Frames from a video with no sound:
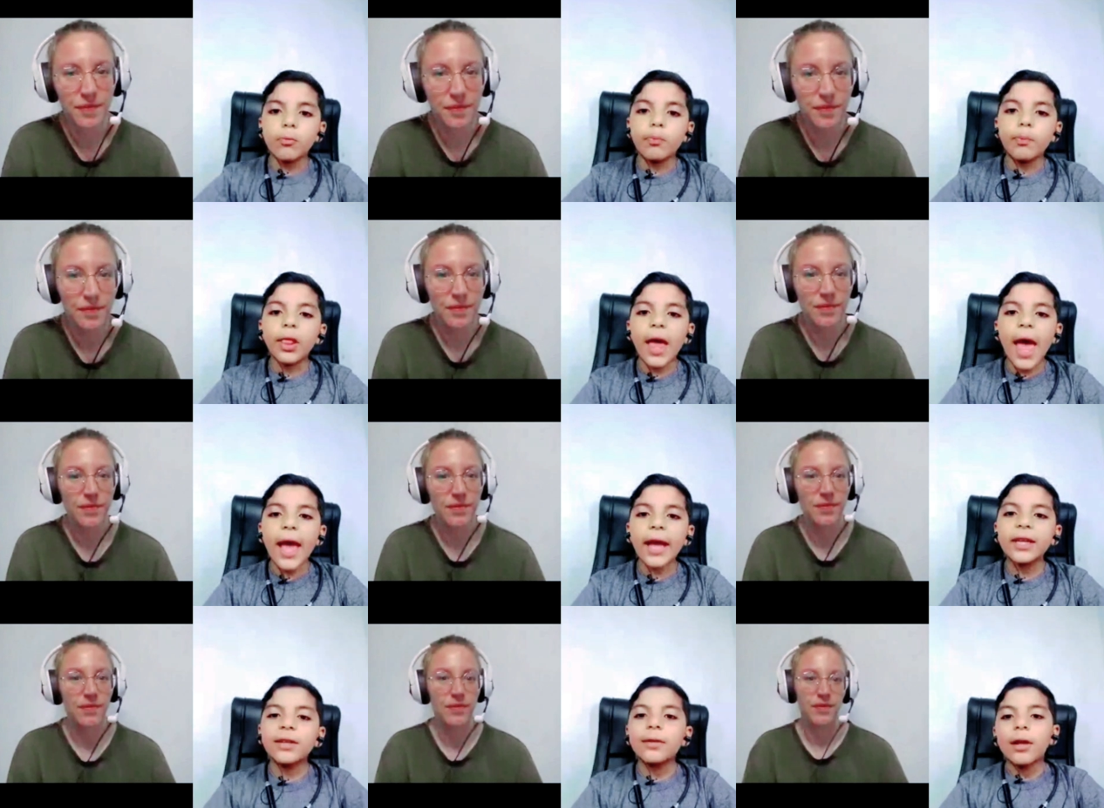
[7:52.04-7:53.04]
Speaker 1: was
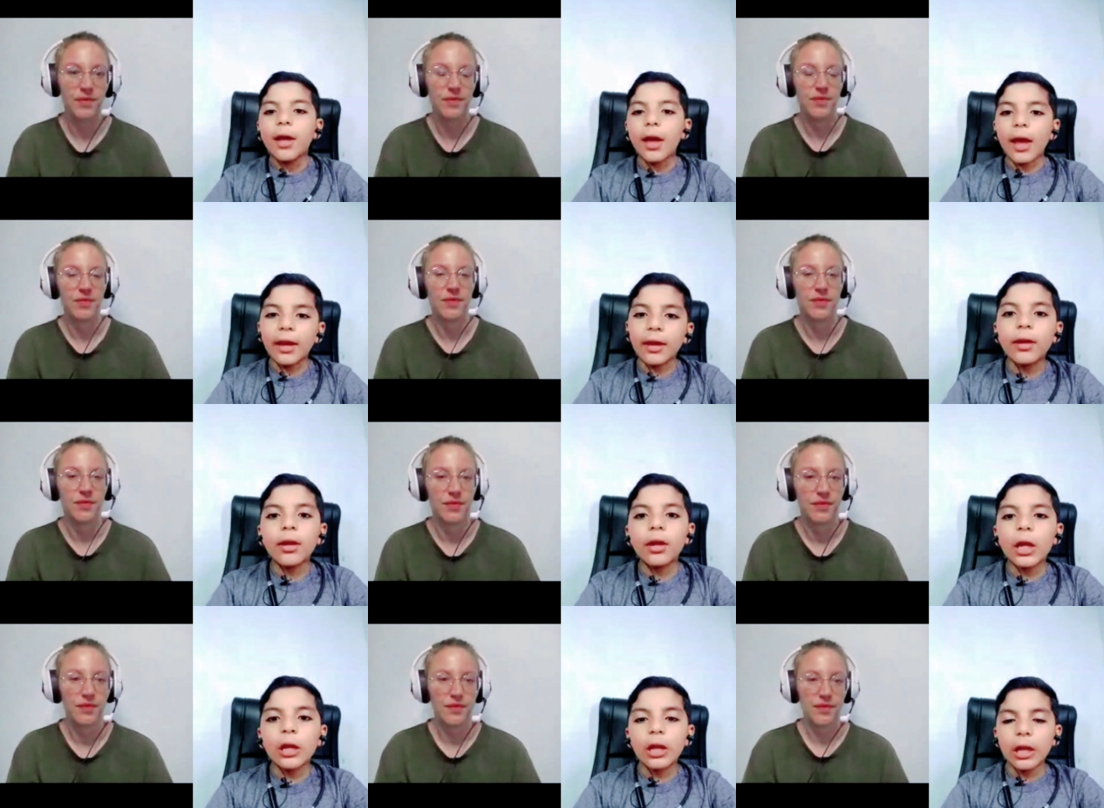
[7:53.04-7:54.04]
black
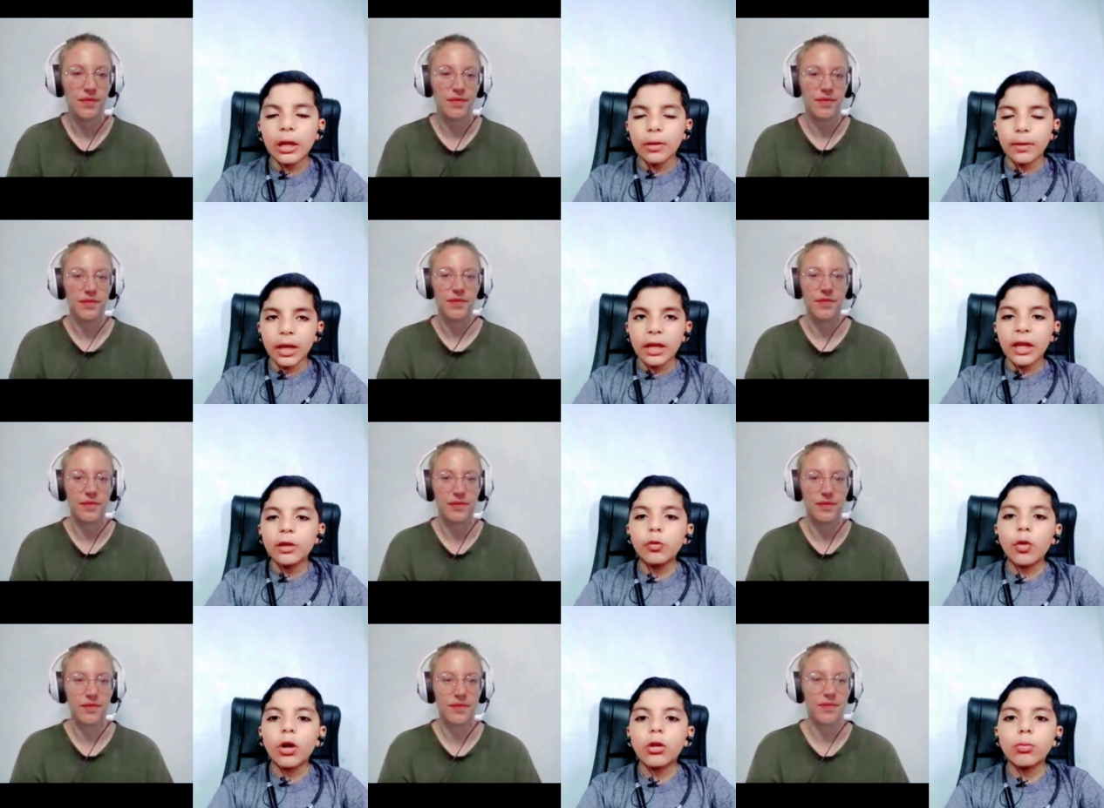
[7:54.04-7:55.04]
and it,
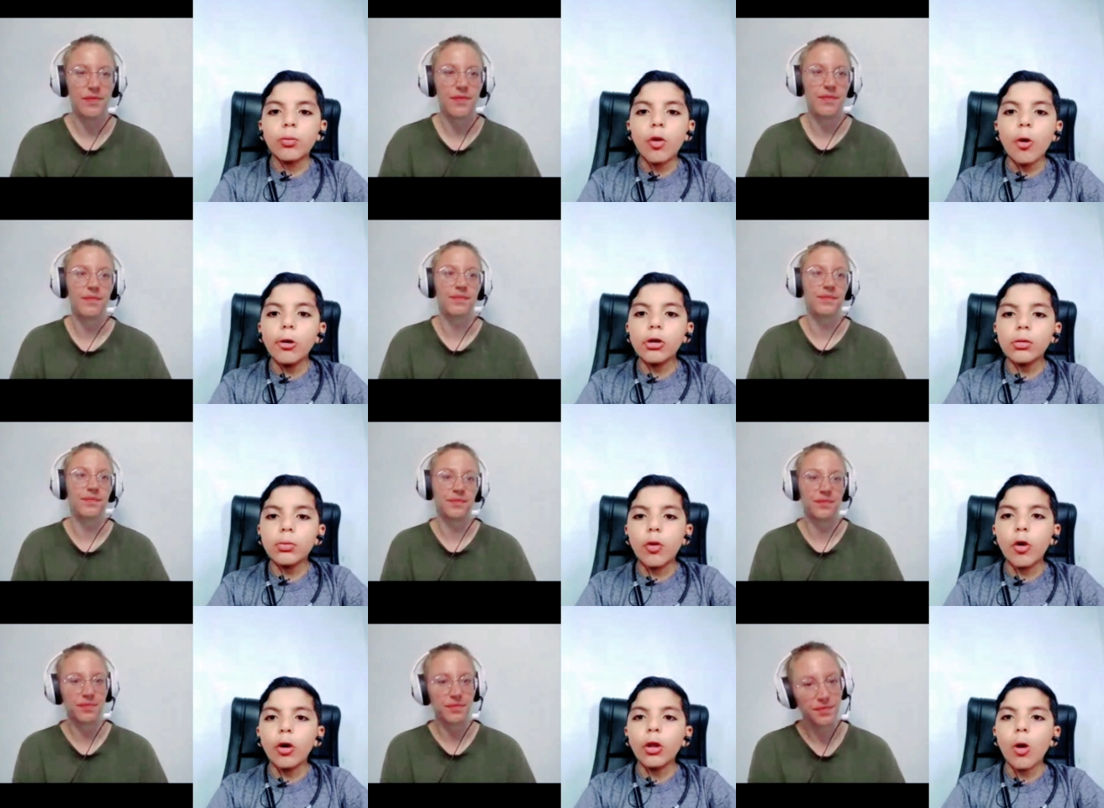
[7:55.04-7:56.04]
in it was
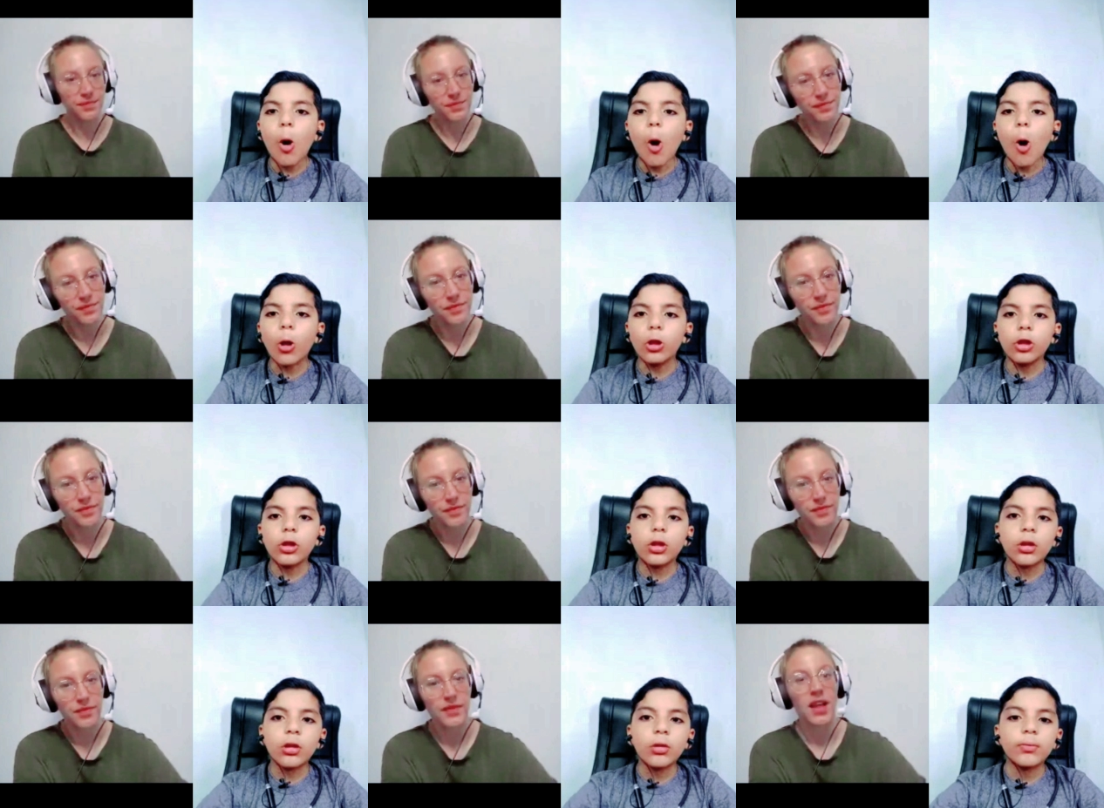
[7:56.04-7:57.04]
small, small
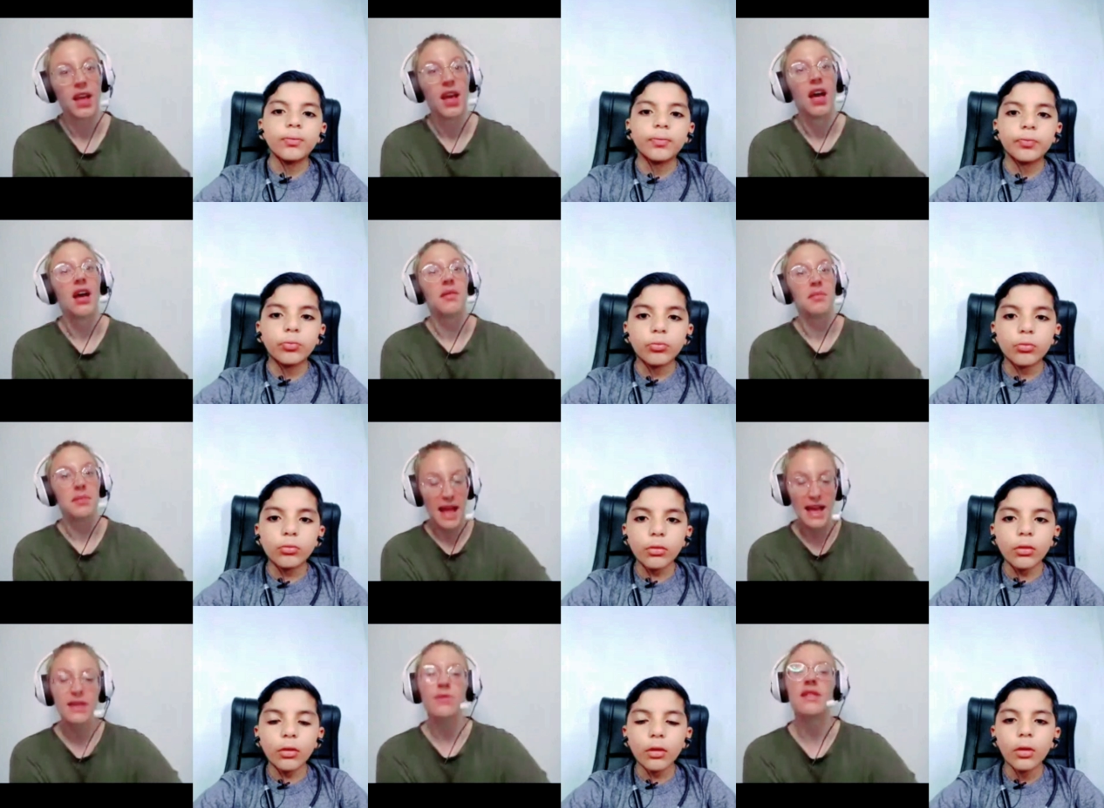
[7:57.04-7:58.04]
holes.
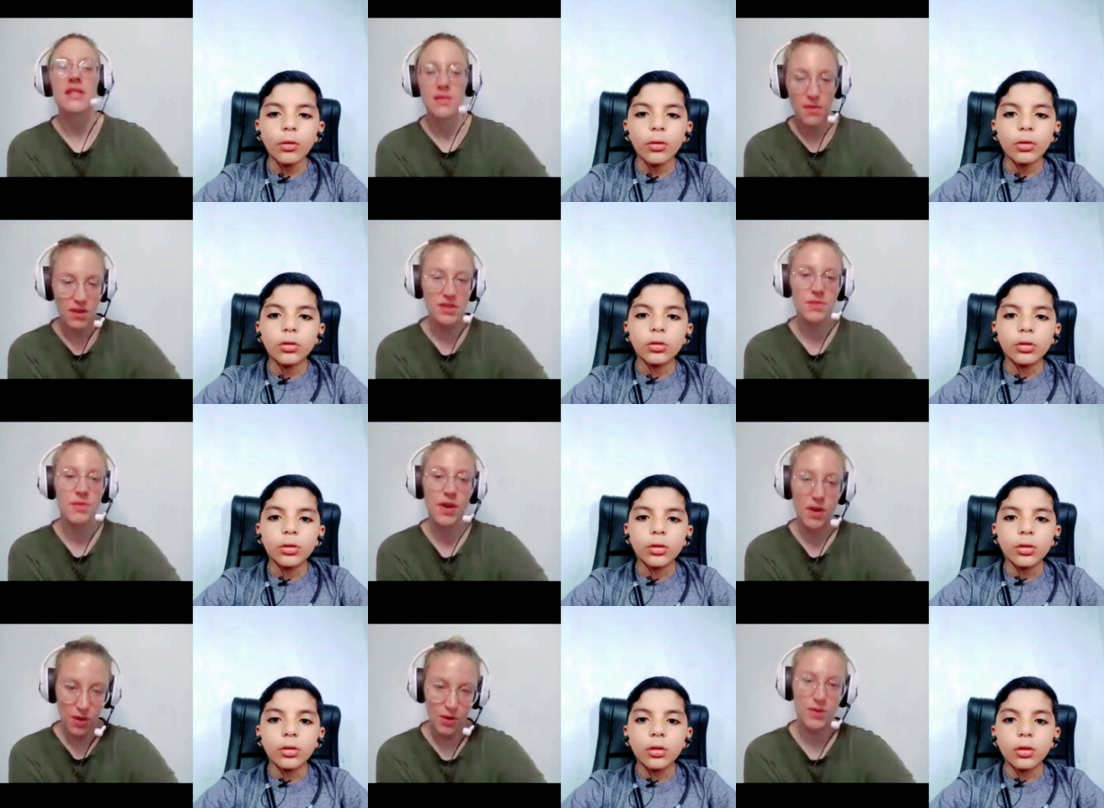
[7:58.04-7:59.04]
Speaker 2: Black with
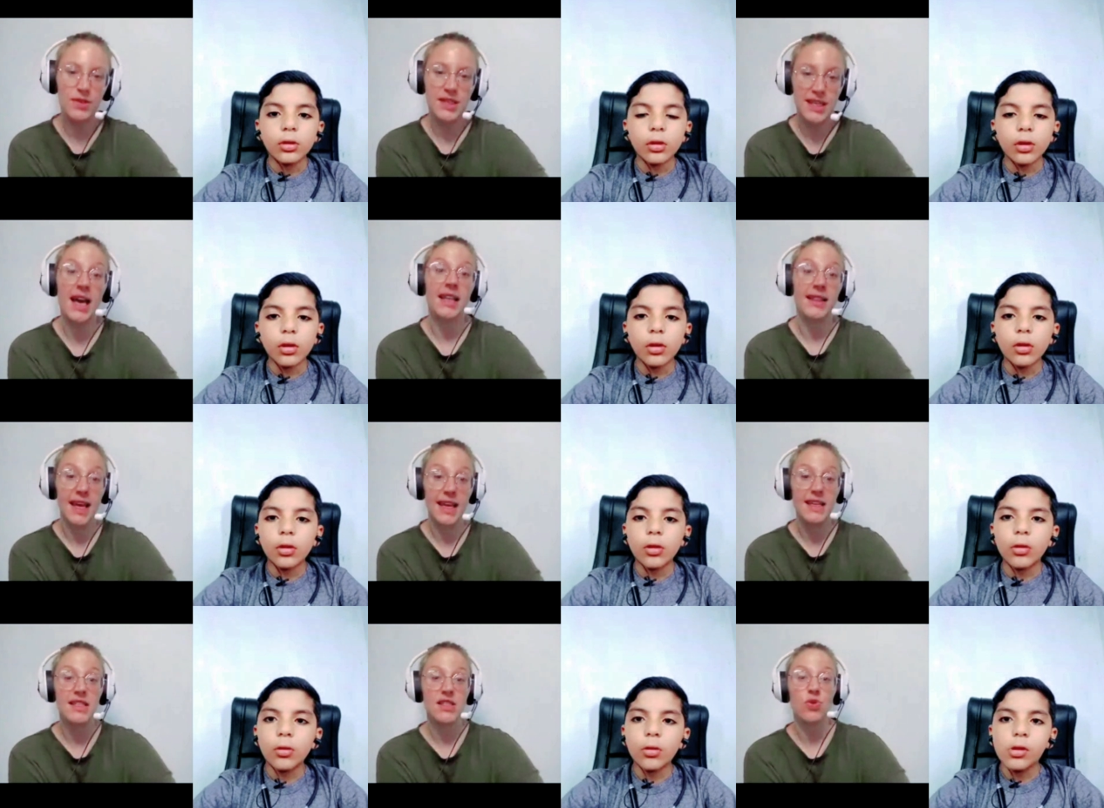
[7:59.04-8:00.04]
small, small holes.
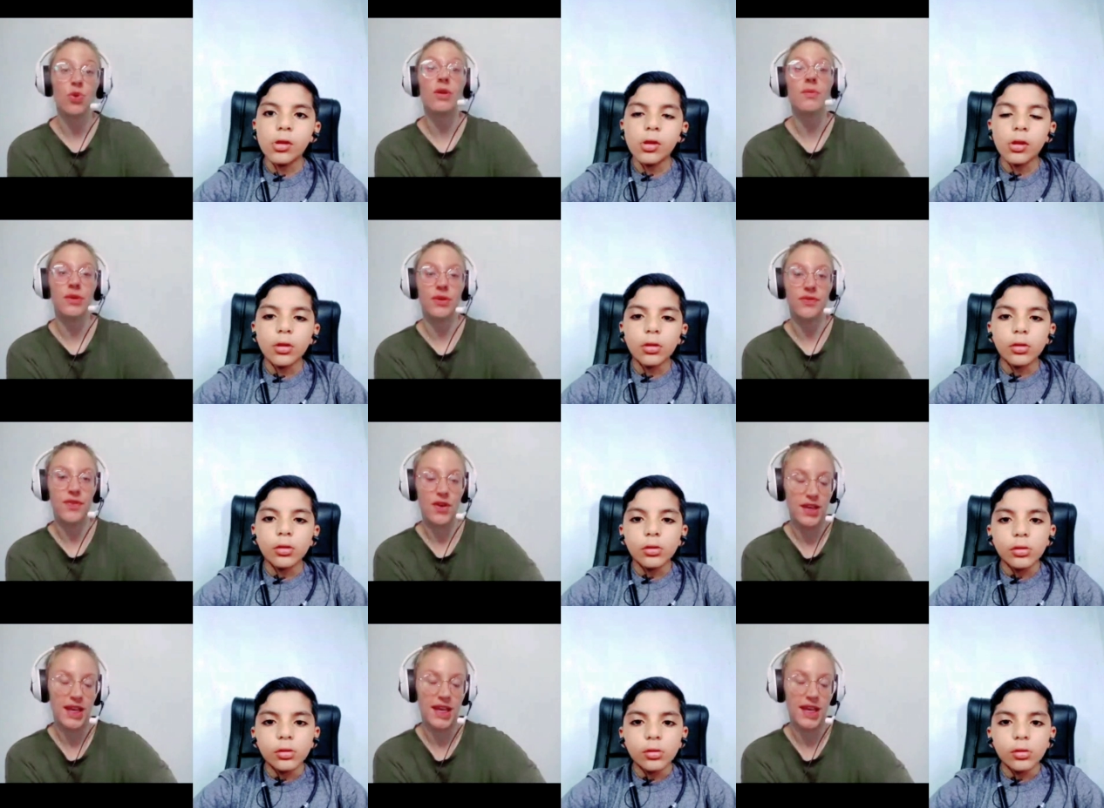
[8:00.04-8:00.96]
Yeah, that is normal